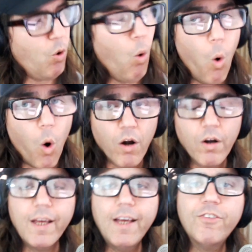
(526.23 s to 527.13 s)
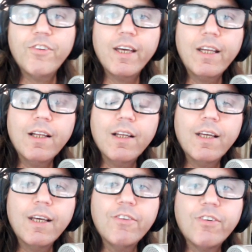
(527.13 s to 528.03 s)
Or is it
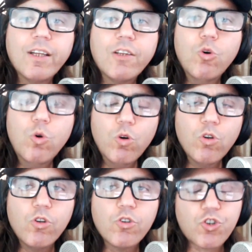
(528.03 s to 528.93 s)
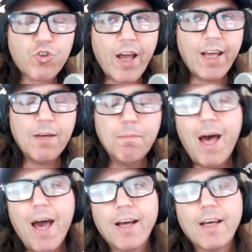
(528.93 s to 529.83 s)
is it Google striking
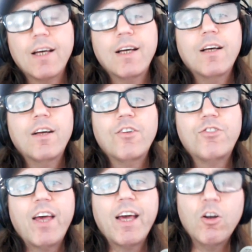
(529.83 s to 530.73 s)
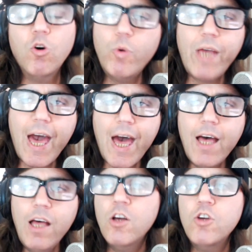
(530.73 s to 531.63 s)
back, saying, "Oh
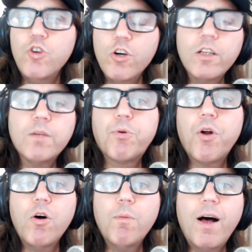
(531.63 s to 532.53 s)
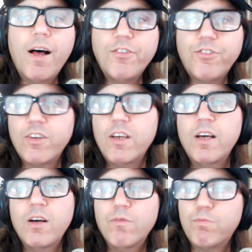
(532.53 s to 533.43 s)
yeah, you're going to probe us,
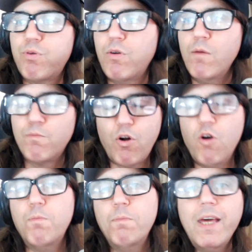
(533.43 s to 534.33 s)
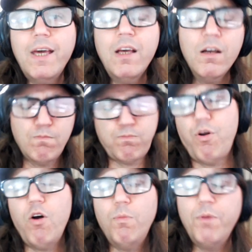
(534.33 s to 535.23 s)
pr probe me,
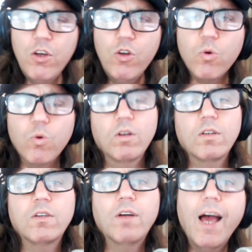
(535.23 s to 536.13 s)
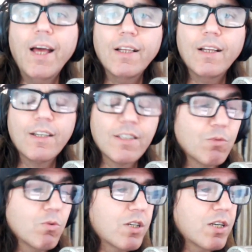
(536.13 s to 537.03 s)
probe you," right? Uh,
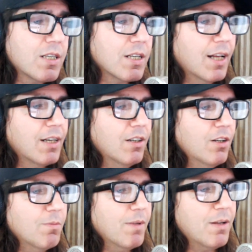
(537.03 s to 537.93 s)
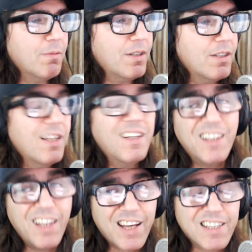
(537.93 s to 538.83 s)
which is it? I don't know, man. But
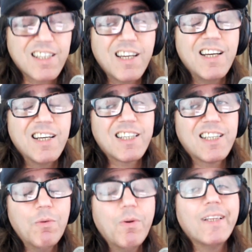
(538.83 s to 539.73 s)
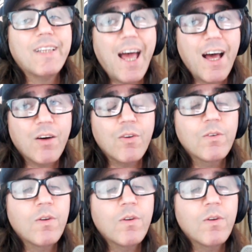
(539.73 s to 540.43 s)
nonetheless, the shit went down.